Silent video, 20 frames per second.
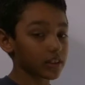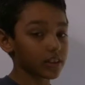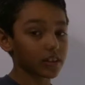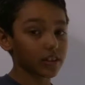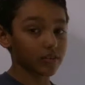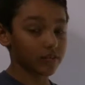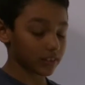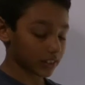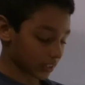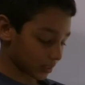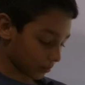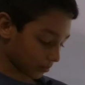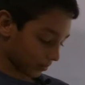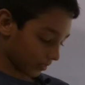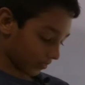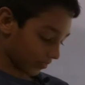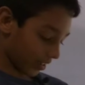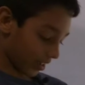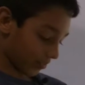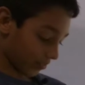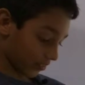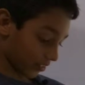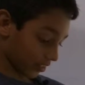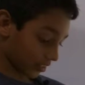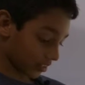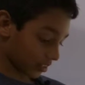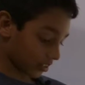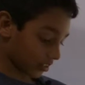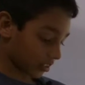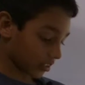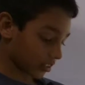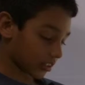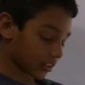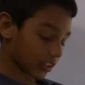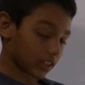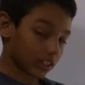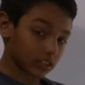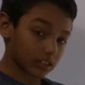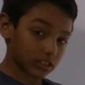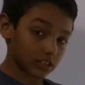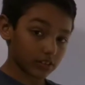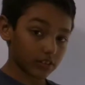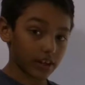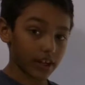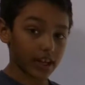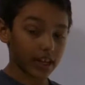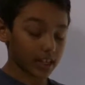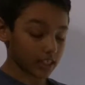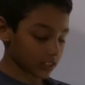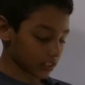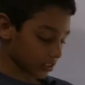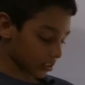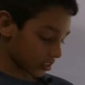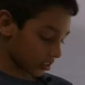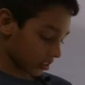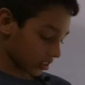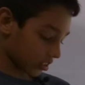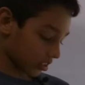no, we simplify first. So 8,